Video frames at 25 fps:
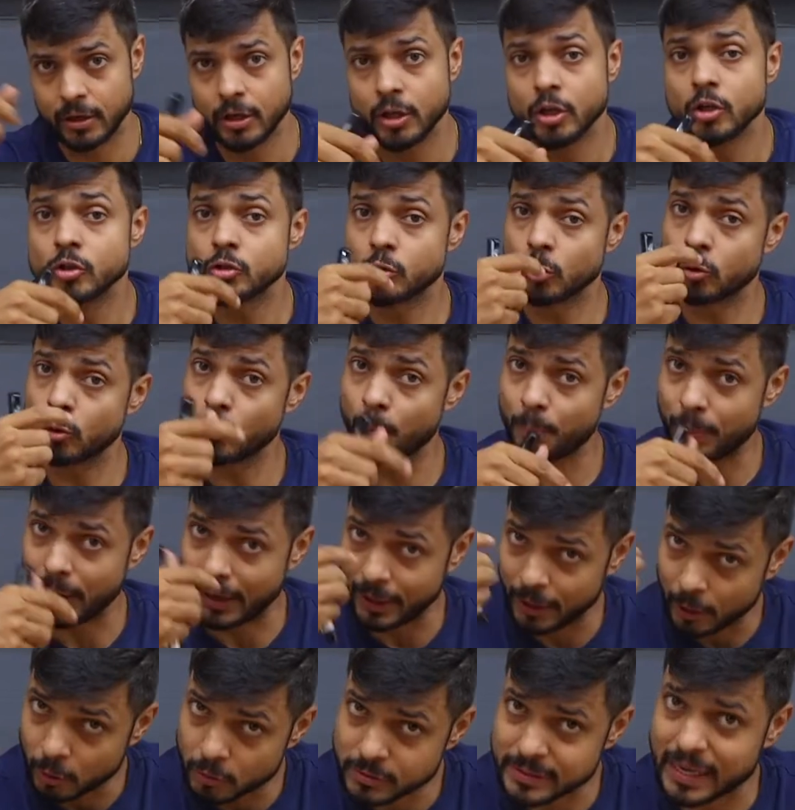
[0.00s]
So to
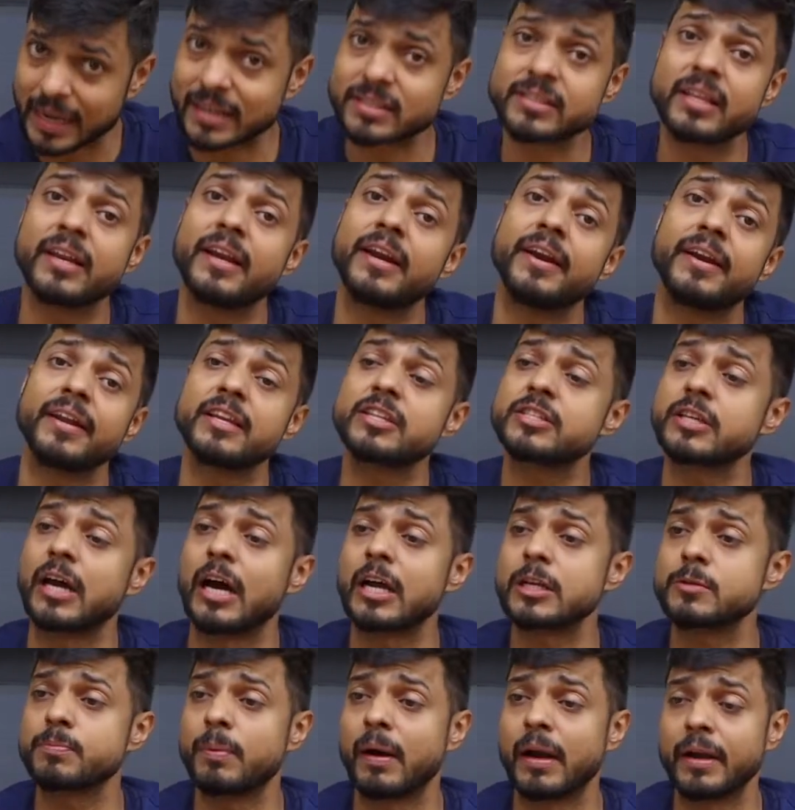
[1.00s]
produce accelerating
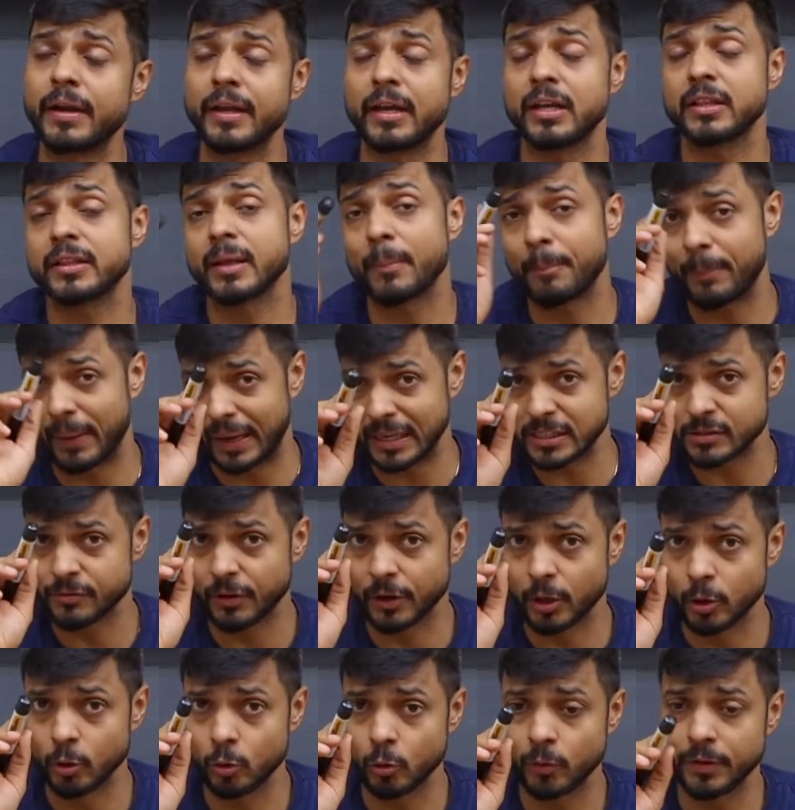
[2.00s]
charge particle, the best way
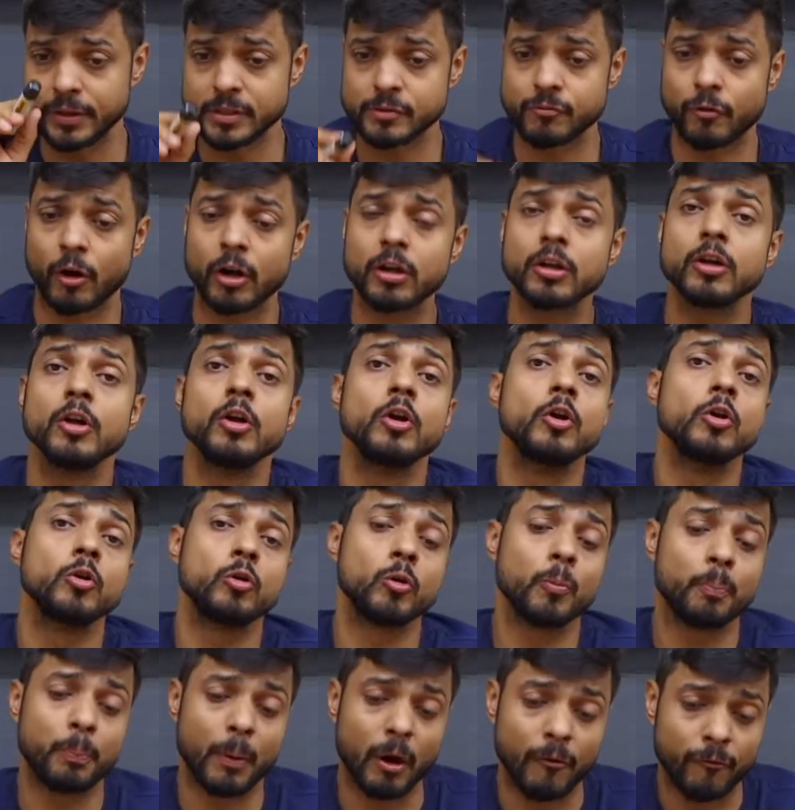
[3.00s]
to do is what? To
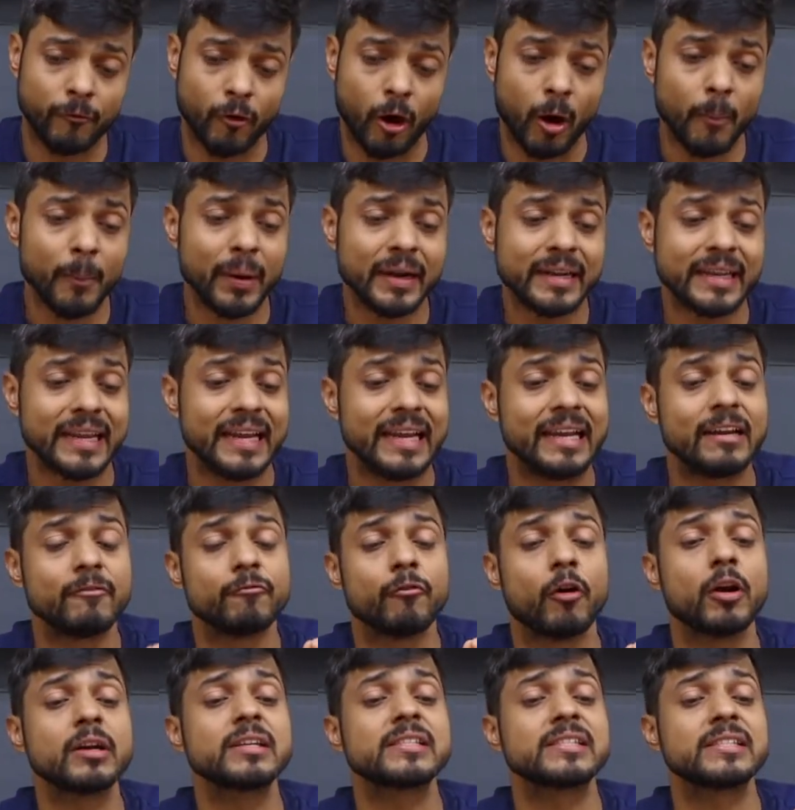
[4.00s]
perform it in
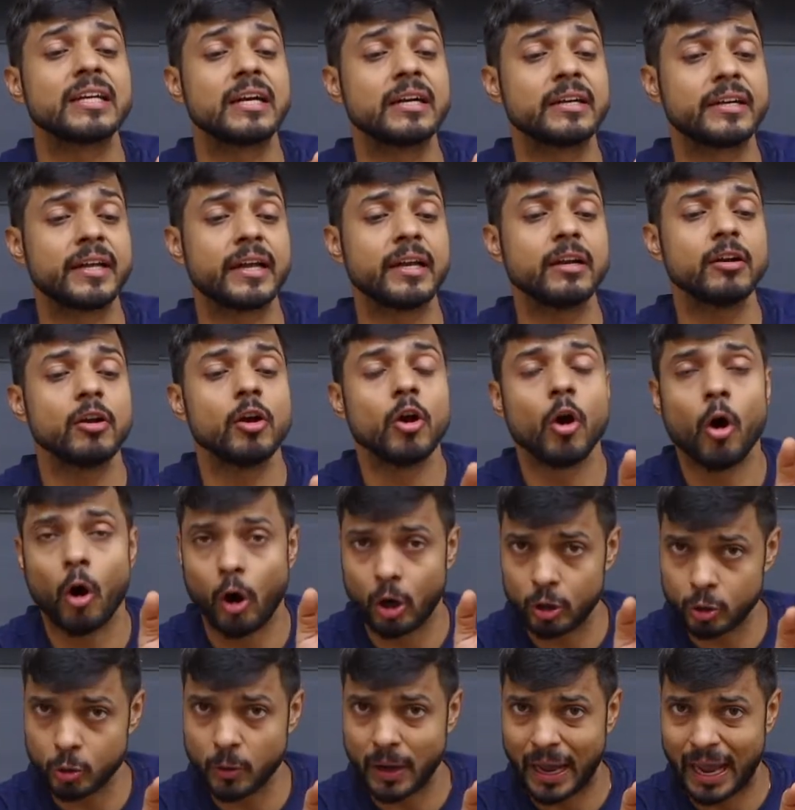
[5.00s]
certain, or
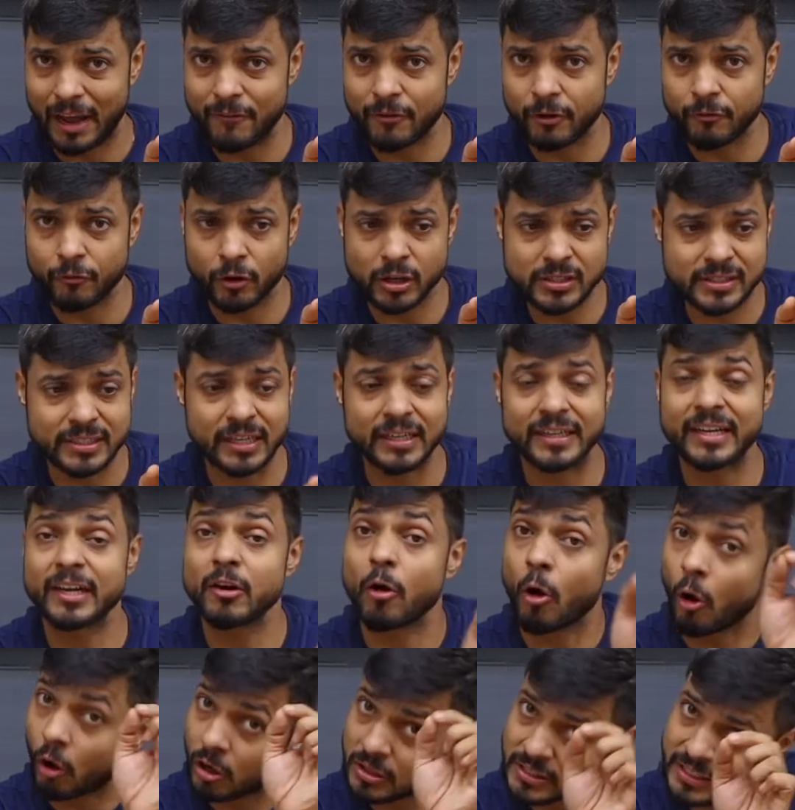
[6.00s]
to have it certain
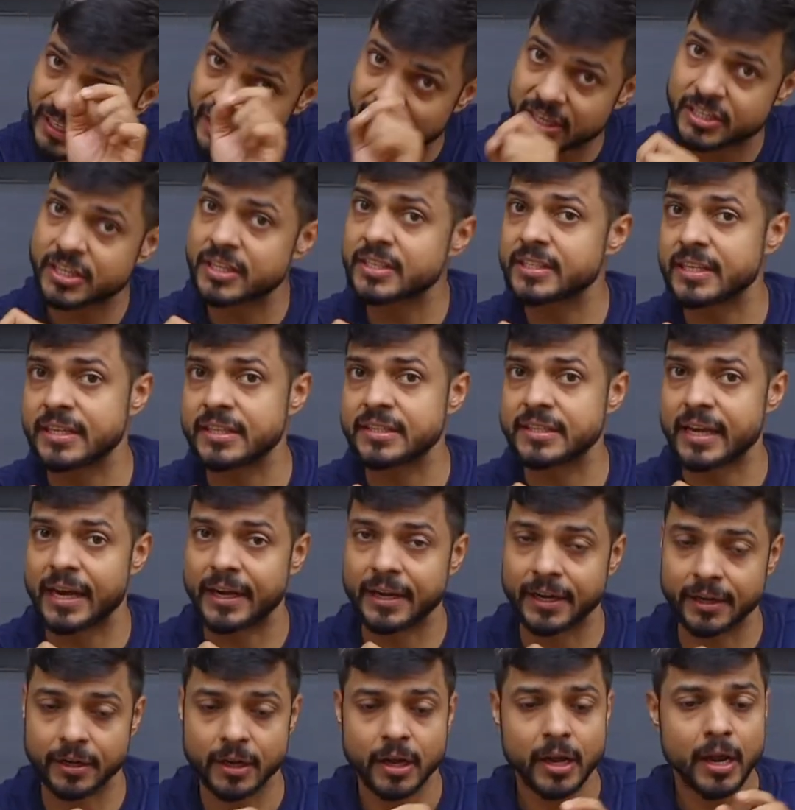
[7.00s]
oscillations inside
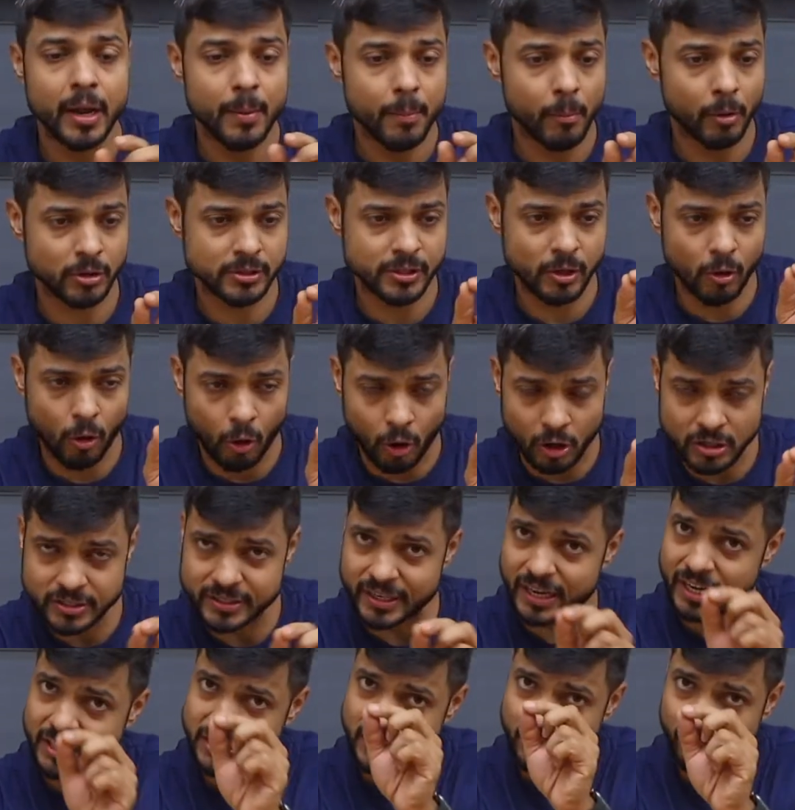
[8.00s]
it. Because in
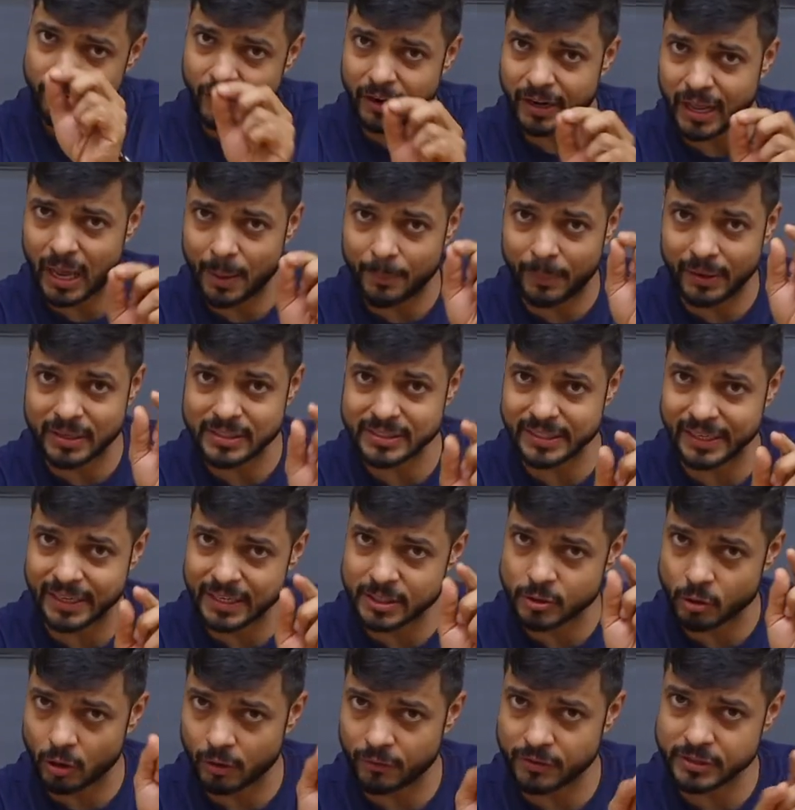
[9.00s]
oscillation, what happens? It is
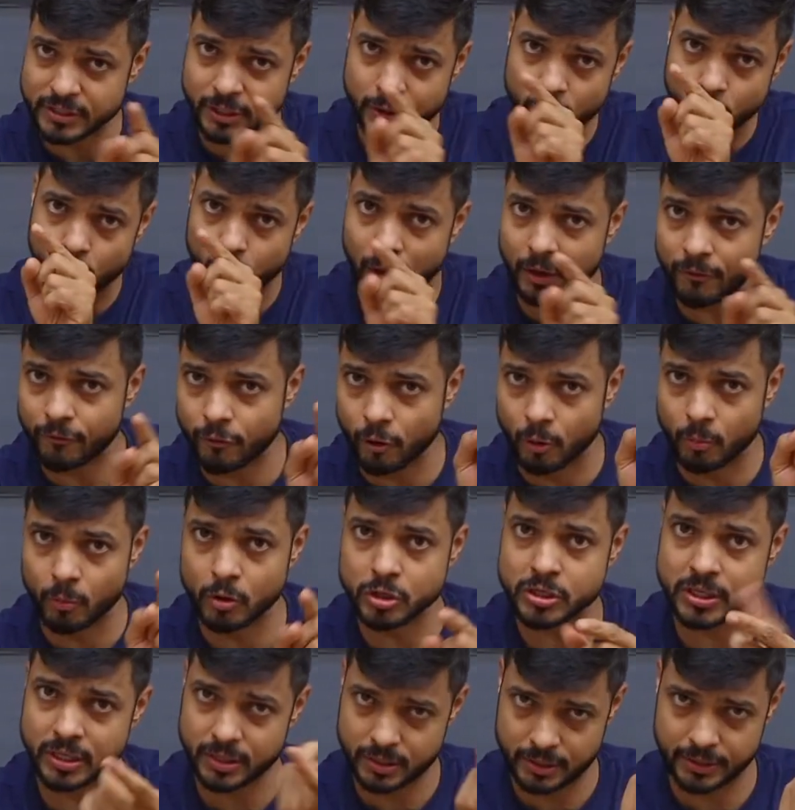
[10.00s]
always a to and fro
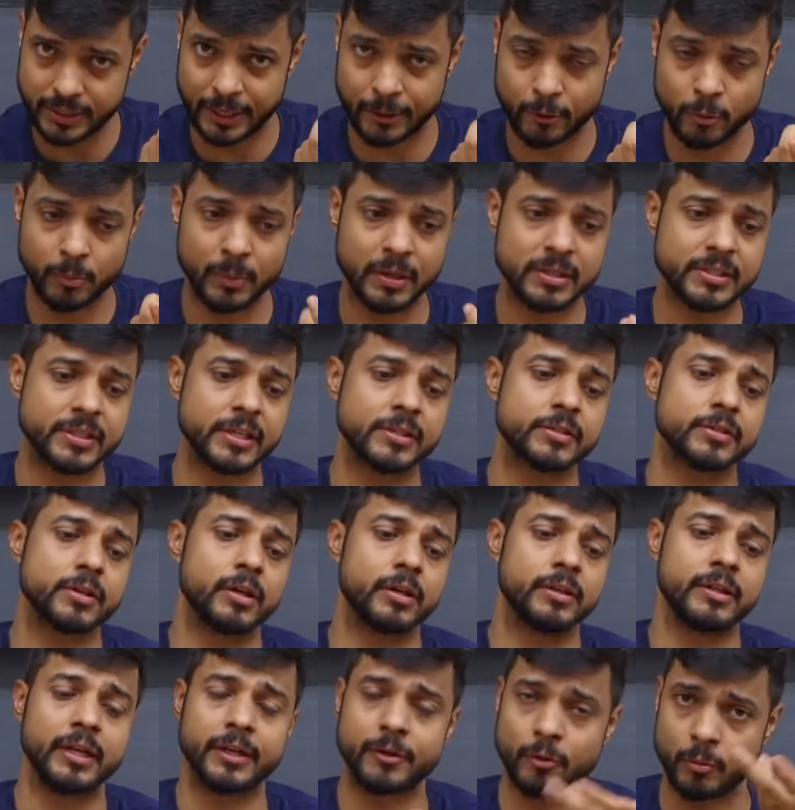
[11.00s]
motion that you
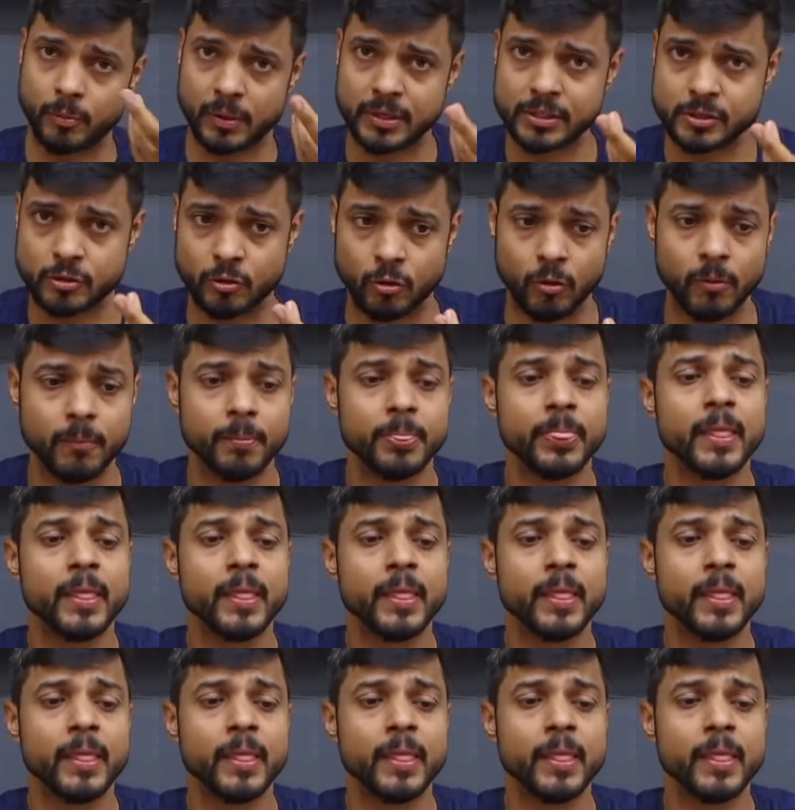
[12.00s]
must know.